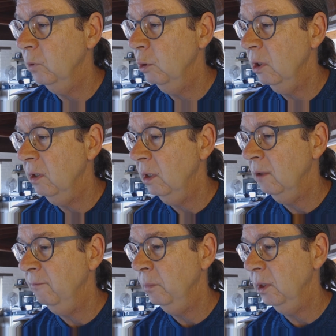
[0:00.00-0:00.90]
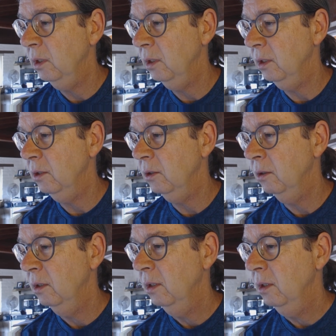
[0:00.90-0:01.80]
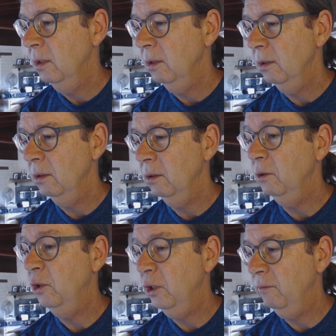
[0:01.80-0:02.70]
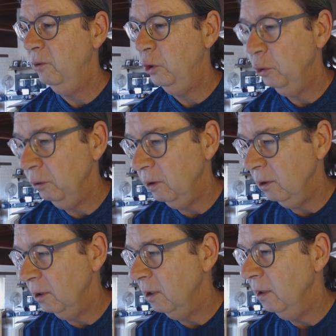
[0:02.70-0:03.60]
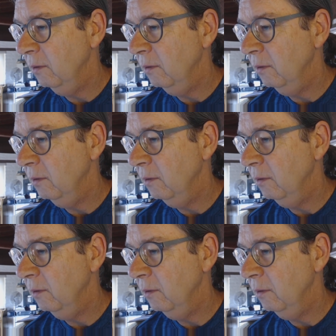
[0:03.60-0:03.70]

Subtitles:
You can think of me as the chief cheerleader